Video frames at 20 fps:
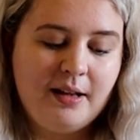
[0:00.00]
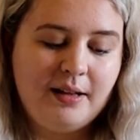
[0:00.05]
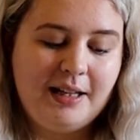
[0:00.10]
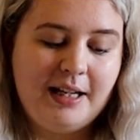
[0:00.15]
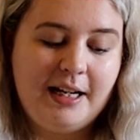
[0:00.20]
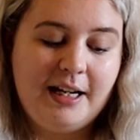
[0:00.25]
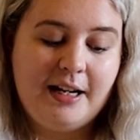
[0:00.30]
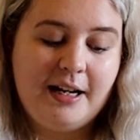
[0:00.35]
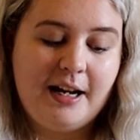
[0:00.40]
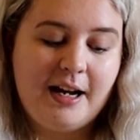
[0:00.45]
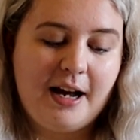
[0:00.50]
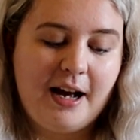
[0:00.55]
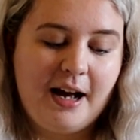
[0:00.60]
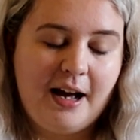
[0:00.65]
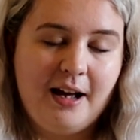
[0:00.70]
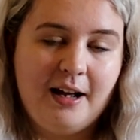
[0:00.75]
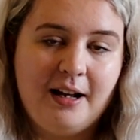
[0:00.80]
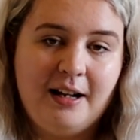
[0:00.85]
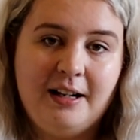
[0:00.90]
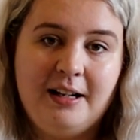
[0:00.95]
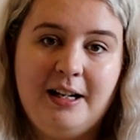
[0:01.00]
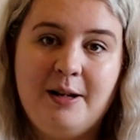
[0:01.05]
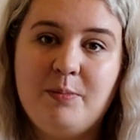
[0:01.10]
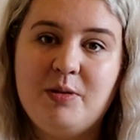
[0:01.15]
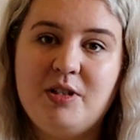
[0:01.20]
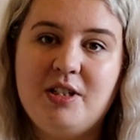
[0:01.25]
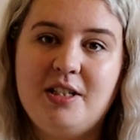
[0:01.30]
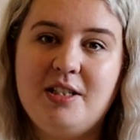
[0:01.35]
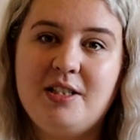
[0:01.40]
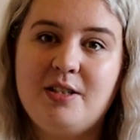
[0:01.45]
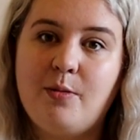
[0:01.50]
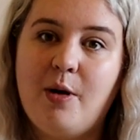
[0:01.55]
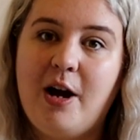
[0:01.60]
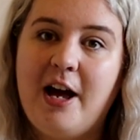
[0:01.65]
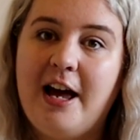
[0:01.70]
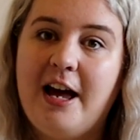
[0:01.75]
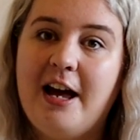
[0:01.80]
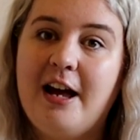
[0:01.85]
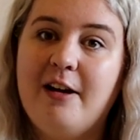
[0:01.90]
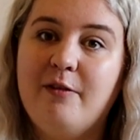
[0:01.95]
The Liberty
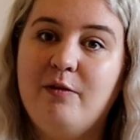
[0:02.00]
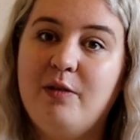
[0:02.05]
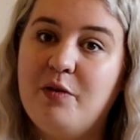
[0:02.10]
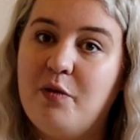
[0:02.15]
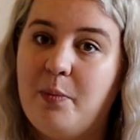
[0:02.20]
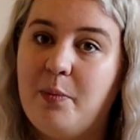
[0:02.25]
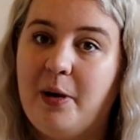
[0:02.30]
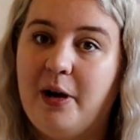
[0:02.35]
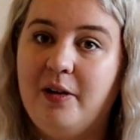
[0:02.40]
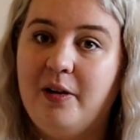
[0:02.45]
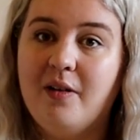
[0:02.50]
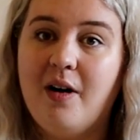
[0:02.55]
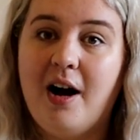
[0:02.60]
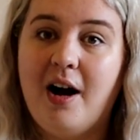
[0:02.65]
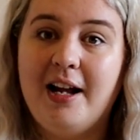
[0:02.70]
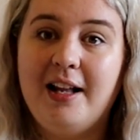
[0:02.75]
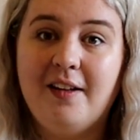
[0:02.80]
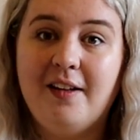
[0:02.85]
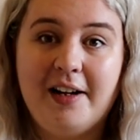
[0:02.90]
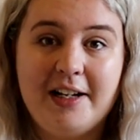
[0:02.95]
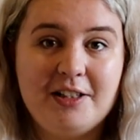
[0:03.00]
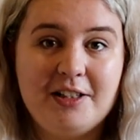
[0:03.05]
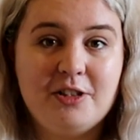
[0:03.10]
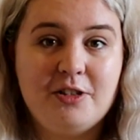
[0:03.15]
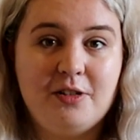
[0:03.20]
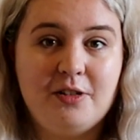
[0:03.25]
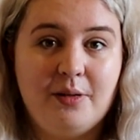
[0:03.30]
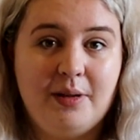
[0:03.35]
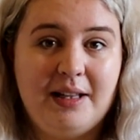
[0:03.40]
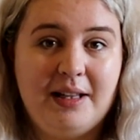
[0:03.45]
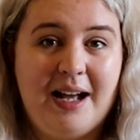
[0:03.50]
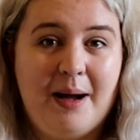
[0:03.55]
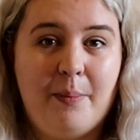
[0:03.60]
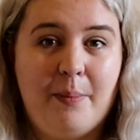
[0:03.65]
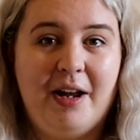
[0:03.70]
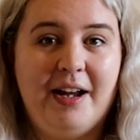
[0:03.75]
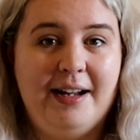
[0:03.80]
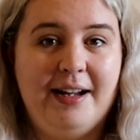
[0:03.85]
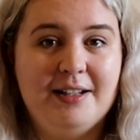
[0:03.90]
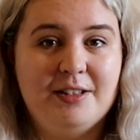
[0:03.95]
Square riverboat, I liked doing
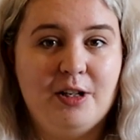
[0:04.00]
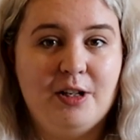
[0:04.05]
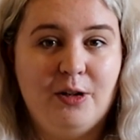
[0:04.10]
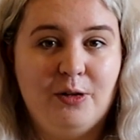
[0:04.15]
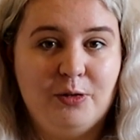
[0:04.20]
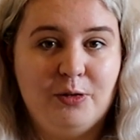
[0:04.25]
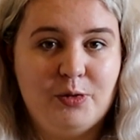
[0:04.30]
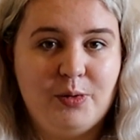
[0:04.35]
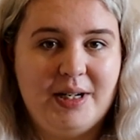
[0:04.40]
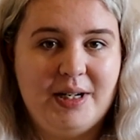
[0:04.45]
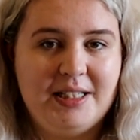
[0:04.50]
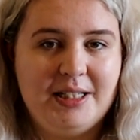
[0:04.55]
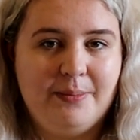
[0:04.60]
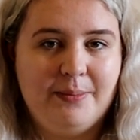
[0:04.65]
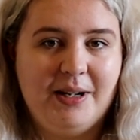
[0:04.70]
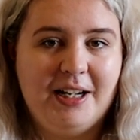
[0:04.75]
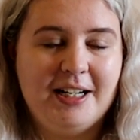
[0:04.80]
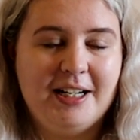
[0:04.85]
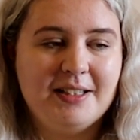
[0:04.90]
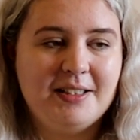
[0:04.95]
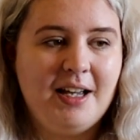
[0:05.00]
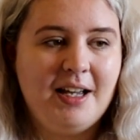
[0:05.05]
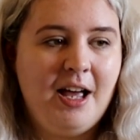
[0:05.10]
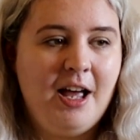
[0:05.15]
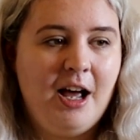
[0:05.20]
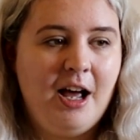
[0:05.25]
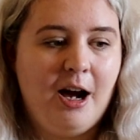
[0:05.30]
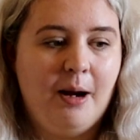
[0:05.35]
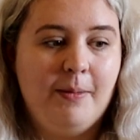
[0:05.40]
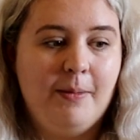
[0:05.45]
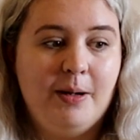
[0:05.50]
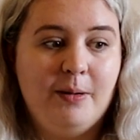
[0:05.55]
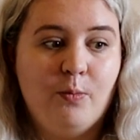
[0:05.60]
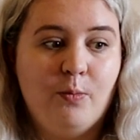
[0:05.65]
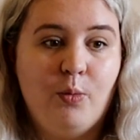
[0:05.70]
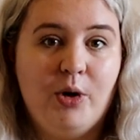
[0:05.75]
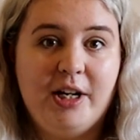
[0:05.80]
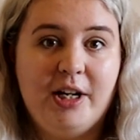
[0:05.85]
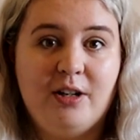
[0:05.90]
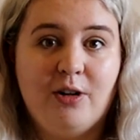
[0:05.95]
that, but it is a long 20 minutes. I
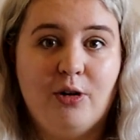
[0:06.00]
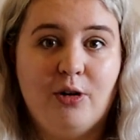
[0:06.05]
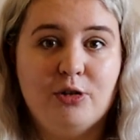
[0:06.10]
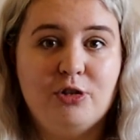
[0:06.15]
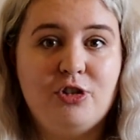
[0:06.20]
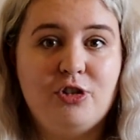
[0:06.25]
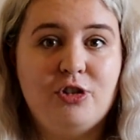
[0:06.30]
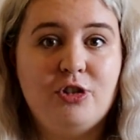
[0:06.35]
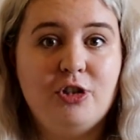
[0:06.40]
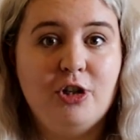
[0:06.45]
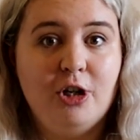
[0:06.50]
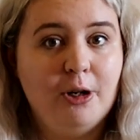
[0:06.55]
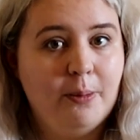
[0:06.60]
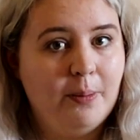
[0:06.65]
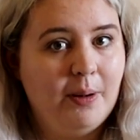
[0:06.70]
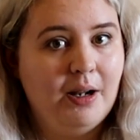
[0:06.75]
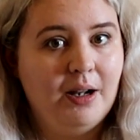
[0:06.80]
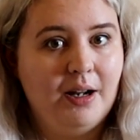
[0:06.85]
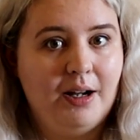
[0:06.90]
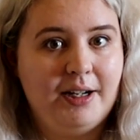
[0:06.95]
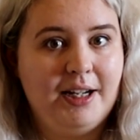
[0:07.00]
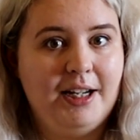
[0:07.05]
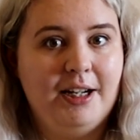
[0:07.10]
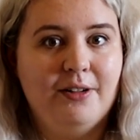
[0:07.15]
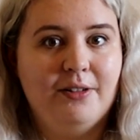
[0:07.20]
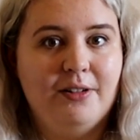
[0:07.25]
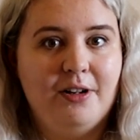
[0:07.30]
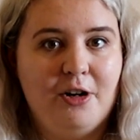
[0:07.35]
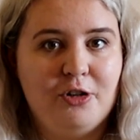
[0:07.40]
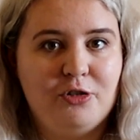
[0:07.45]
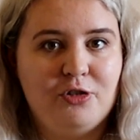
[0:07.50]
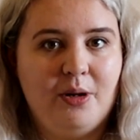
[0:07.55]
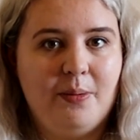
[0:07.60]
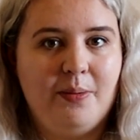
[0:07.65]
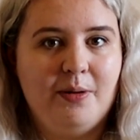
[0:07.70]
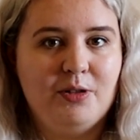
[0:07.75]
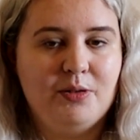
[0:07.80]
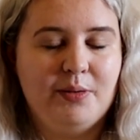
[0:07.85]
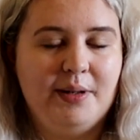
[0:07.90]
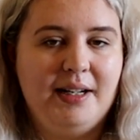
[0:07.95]
mean, we got super lucky on our
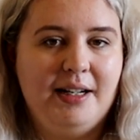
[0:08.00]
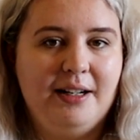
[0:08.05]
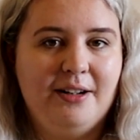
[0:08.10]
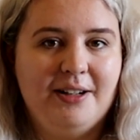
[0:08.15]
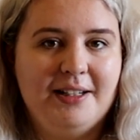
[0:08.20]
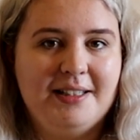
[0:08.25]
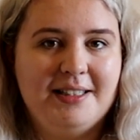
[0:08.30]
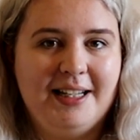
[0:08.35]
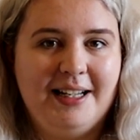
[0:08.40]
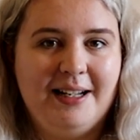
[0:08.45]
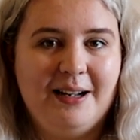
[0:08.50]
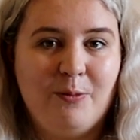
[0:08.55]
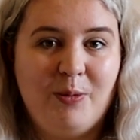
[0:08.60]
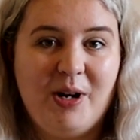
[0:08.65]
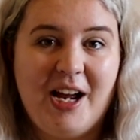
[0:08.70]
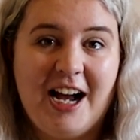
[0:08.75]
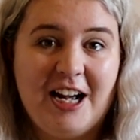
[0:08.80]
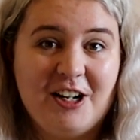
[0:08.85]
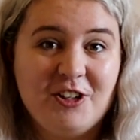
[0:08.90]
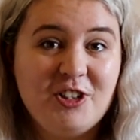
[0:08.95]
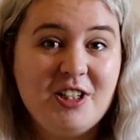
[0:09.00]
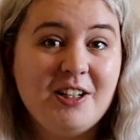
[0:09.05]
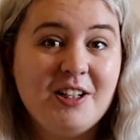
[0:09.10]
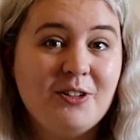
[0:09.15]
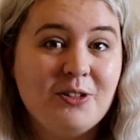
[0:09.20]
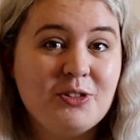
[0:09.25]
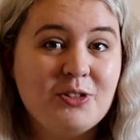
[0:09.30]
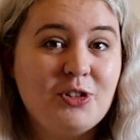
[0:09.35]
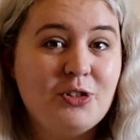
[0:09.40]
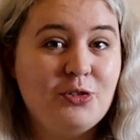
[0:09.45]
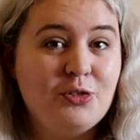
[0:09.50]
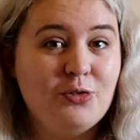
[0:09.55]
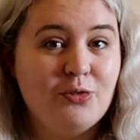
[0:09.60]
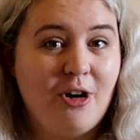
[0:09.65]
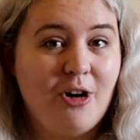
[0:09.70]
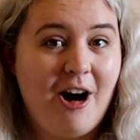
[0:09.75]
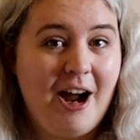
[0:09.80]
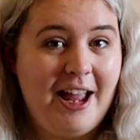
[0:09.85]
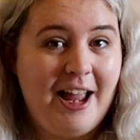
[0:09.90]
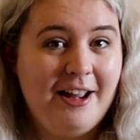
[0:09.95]
trip in 2019 and we actually got to
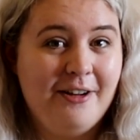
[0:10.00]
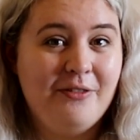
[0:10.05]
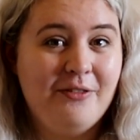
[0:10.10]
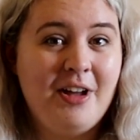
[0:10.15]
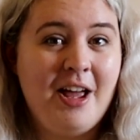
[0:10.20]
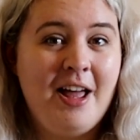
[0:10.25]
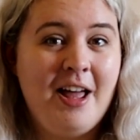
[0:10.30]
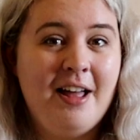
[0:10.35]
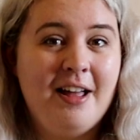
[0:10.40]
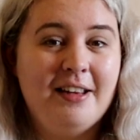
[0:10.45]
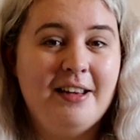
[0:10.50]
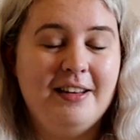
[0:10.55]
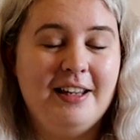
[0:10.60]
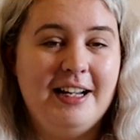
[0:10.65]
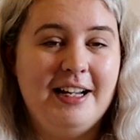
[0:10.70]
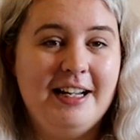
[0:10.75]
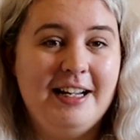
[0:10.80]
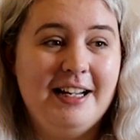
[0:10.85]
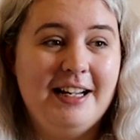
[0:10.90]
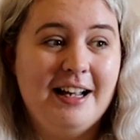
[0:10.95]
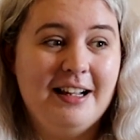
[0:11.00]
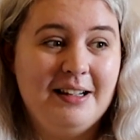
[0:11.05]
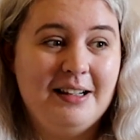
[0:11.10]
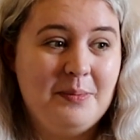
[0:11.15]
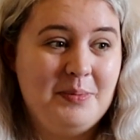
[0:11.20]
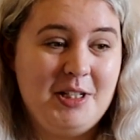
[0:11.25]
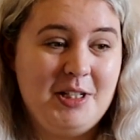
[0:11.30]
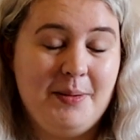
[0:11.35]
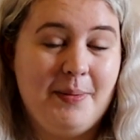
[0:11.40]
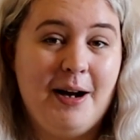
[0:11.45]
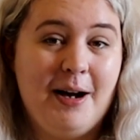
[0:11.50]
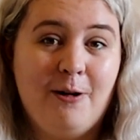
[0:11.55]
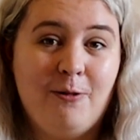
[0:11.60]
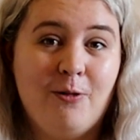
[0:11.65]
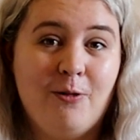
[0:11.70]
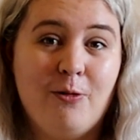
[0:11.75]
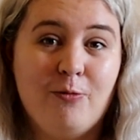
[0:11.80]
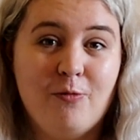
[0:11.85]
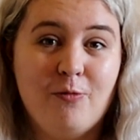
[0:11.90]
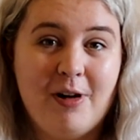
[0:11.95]
drive the Liberty
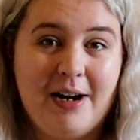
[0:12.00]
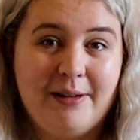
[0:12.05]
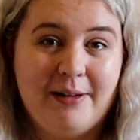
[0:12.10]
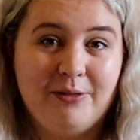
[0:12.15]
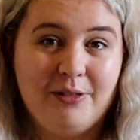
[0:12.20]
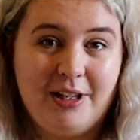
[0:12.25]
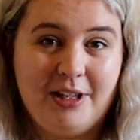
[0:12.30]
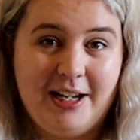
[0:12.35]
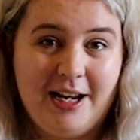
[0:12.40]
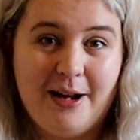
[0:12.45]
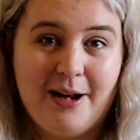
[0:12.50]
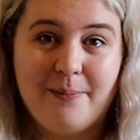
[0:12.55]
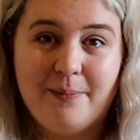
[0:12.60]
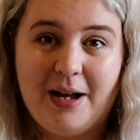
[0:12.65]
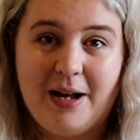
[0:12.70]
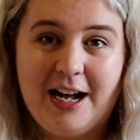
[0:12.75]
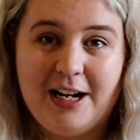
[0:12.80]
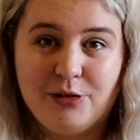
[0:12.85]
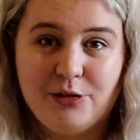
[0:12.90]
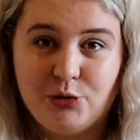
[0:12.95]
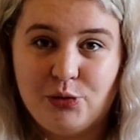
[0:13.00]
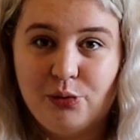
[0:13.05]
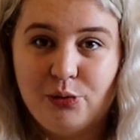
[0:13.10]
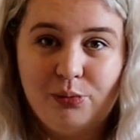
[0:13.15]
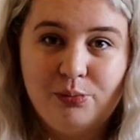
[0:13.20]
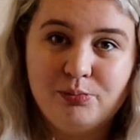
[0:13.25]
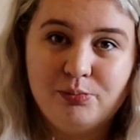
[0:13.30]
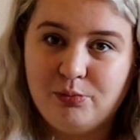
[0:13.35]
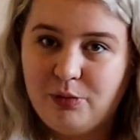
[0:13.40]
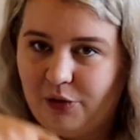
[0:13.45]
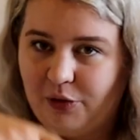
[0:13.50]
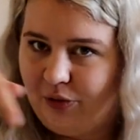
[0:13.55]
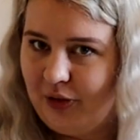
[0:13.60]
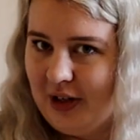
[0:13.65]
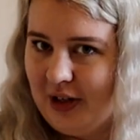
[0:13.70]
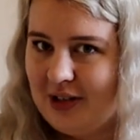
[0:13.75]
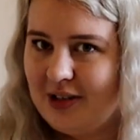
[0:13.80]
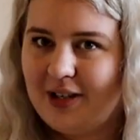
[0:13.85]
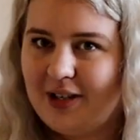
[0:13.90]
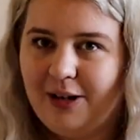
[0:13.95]
Bell round the actual river
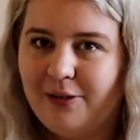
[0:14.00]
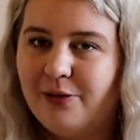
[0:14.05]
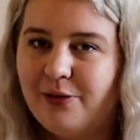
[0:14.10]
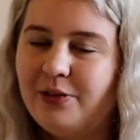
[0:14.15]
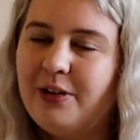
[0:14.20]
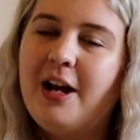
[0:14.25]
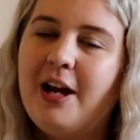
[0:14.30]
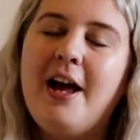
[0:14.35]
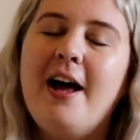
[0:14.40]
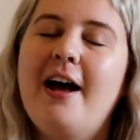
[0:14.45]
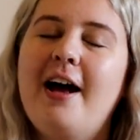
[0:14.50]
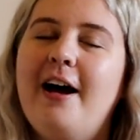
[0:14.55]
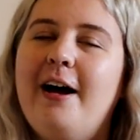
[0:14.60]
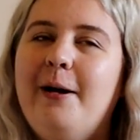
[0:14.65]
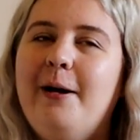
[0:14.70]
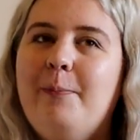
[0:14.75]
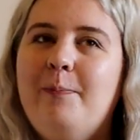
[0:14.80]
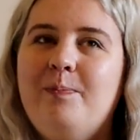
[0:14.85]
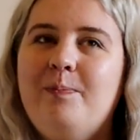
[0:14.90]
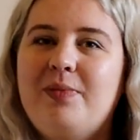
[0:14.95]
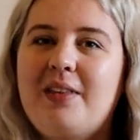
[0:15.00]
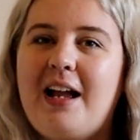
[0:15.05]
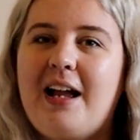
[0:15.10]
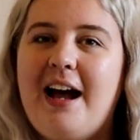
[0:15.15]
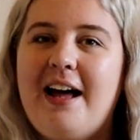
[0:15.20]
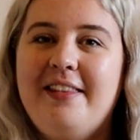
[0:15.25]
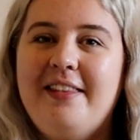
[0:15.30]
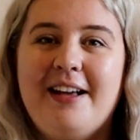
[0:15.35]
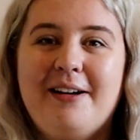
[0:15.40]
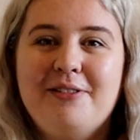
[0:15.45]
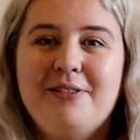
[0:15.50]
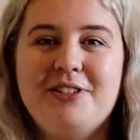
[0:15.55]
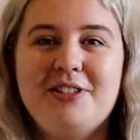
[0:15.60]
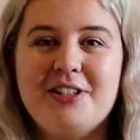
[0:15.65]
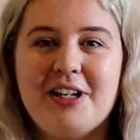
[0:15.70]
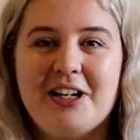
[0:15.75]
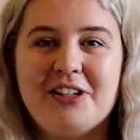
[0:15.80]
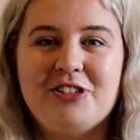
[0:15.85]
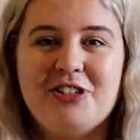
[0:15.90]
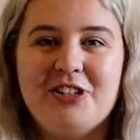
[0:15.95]
itself, and that was
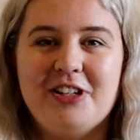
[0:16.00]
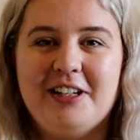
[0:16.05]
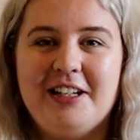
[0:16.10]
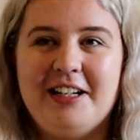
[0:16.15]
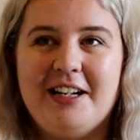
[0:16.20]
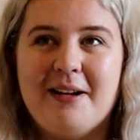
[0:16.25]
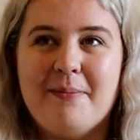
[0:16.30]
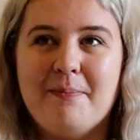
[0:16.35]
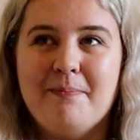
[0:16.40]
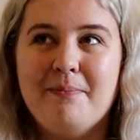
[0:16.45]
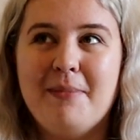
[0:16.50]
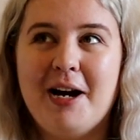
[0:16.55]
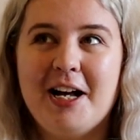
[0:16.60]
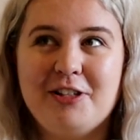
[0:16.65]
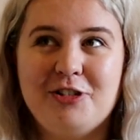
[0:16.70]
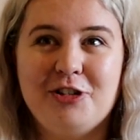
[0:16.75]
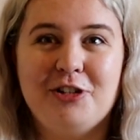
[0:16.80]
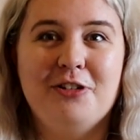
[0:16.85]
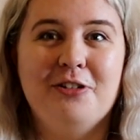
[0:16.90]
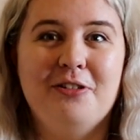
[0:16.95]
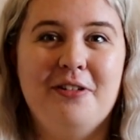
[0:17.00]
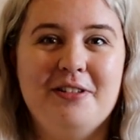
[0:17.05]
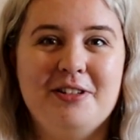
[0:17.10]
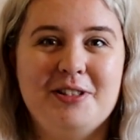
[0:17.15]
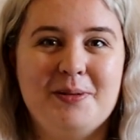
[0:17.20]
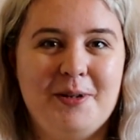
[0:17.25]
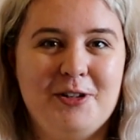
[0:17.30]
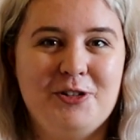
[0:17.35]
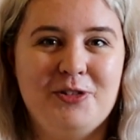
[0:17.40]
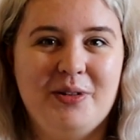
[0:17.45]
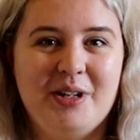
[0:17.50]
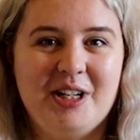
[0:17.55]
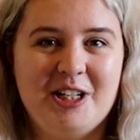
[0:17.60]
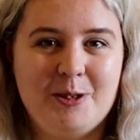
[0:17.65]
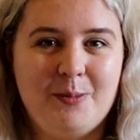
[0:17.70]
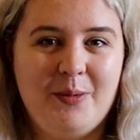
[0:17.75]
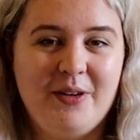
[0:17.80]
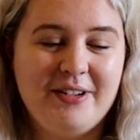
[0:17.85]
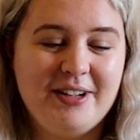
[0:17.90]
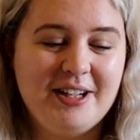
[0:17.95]
such a magical and special
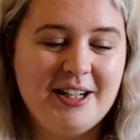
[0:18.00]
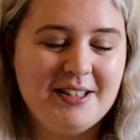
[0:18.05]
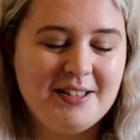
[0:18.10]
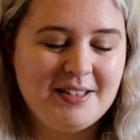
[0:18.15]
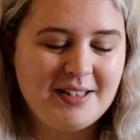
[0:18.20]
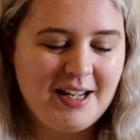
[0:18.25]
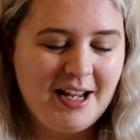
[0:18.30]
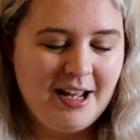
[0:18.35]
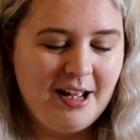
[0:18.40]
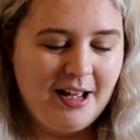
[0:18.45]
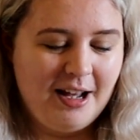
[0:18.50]
experience.